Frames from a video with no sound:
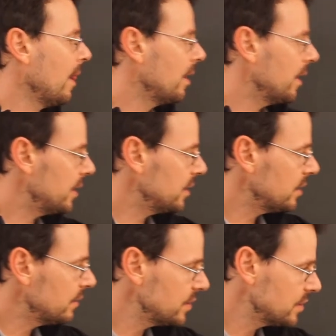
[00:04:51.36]
And
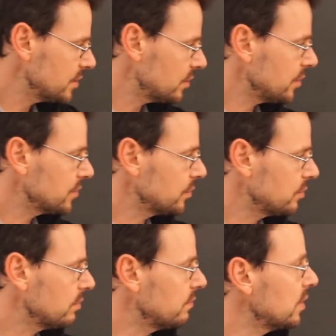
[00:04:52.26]
here this is also
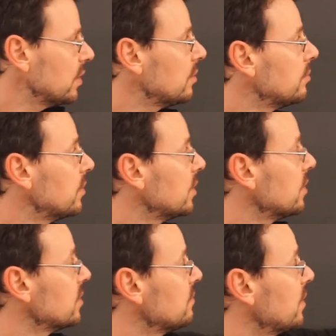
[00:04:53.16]
trivial,
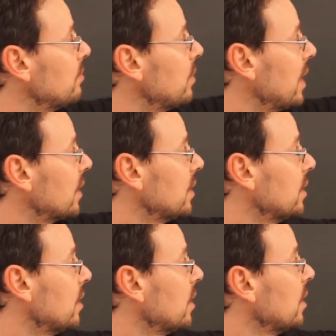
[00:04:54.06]
because if I plug
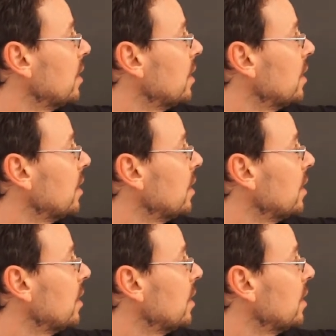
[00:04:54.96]
in